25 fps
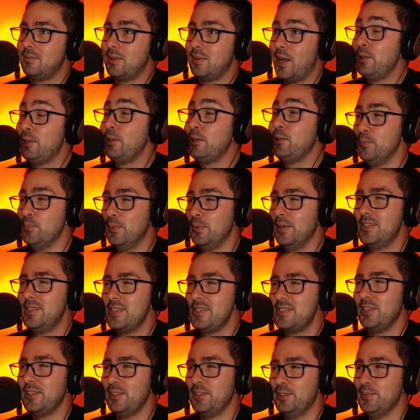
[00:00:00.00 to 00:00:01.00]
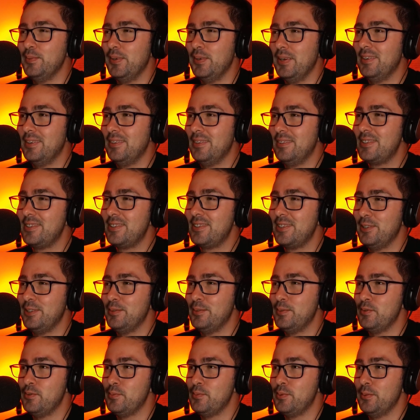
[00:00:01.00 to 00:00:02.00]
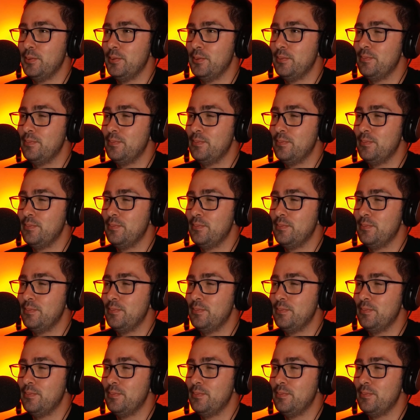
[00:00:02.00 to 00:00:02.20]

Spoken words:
A little bit, just a little bit of a problem.